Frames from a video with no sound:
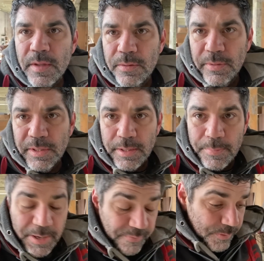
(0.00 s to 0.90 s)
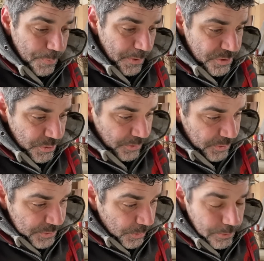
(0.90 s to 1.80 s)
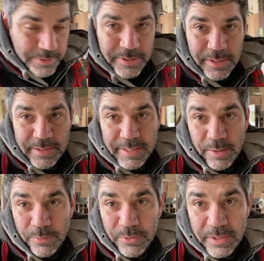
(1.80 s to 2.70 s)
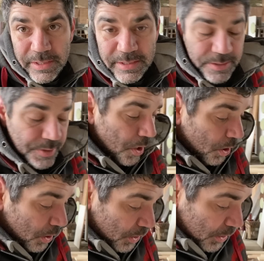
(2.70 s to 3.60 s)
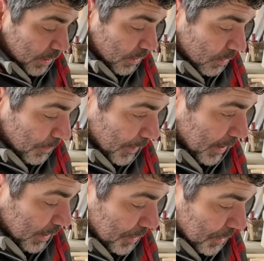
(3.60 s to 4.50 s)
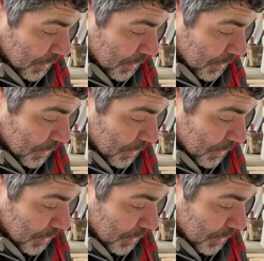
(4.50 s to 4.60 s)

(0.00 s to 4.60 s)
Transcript: Well, I'm gonna have to pre-drill those holes because that wood is hard. Oh my gosh.